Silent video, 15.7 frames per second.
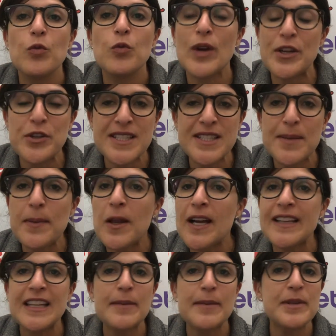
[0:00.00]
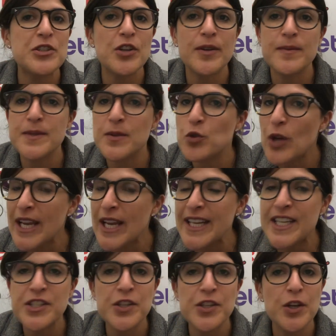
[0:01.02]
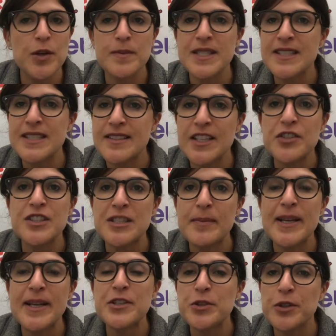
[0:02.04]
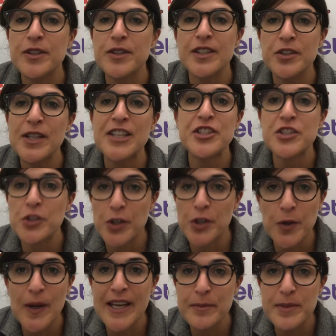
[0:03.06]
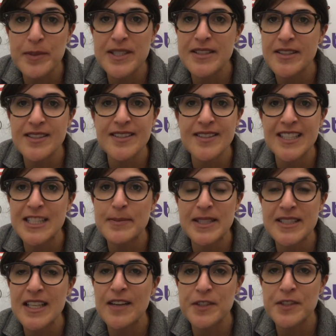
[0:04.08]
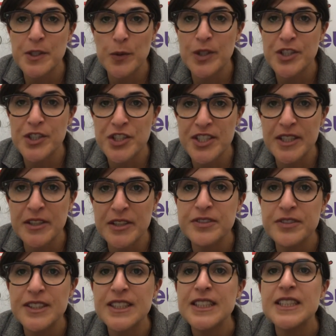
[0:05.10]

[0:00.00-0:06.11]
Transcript: when you're supplying them in terms of trading terms, etc., to make sure that you actually don't go out of business a month after you're on shelf.